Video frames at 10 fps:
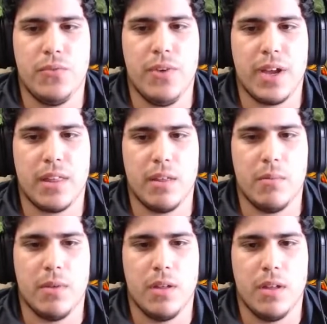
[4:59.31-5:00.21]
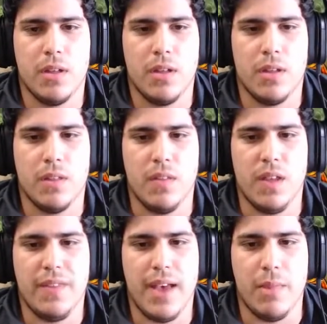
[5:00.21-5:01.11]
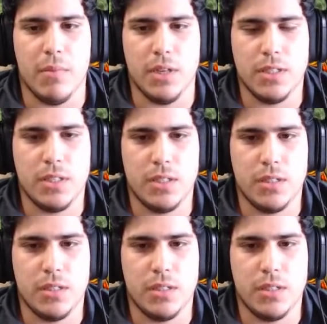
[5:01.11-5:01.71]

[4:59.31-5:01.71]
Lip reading: affect him? Not that much.